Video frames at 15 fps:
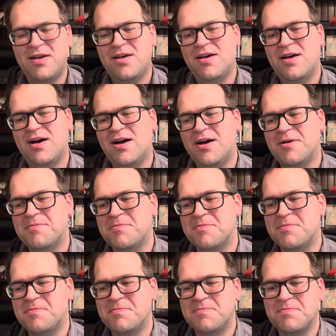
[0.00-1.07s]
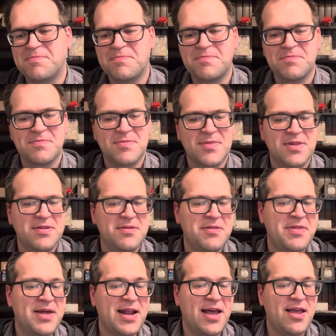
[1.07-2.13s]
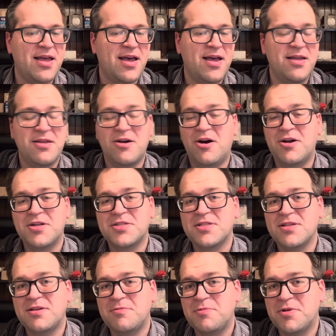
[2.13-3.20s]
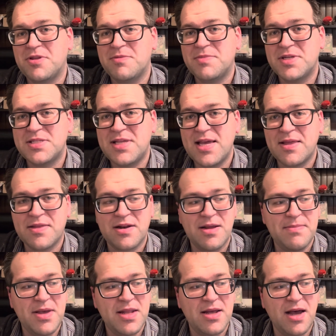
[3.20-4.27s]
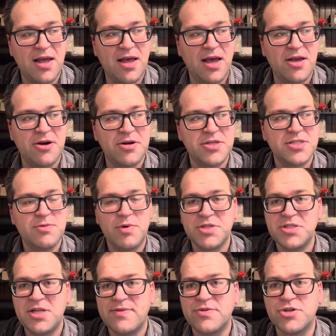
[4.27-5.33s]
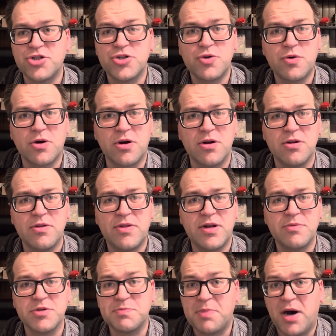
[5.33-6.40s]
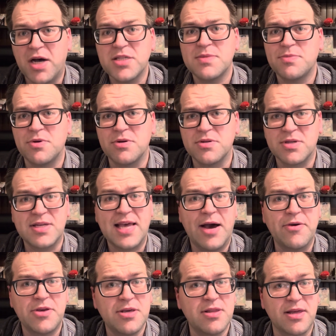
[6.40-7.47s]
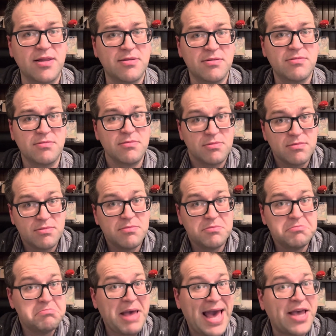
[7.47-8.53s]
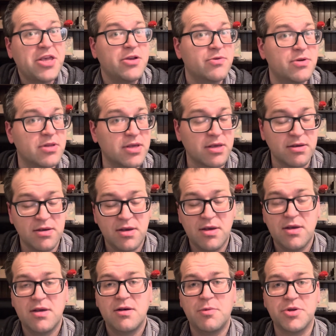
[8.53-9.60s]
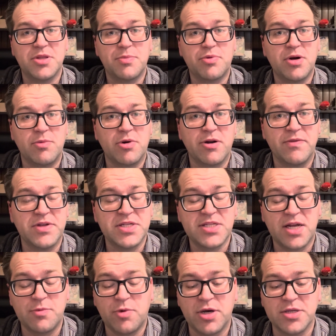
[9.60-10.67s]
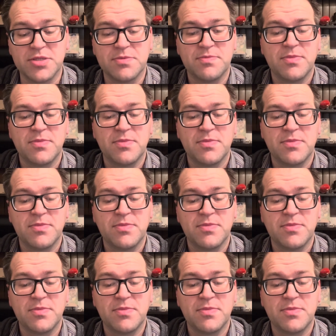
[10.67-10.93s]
that I honestly, with the mistake that I made, I honestly wasn't even sure that it was possible to calculate accurately what the print run of this set was.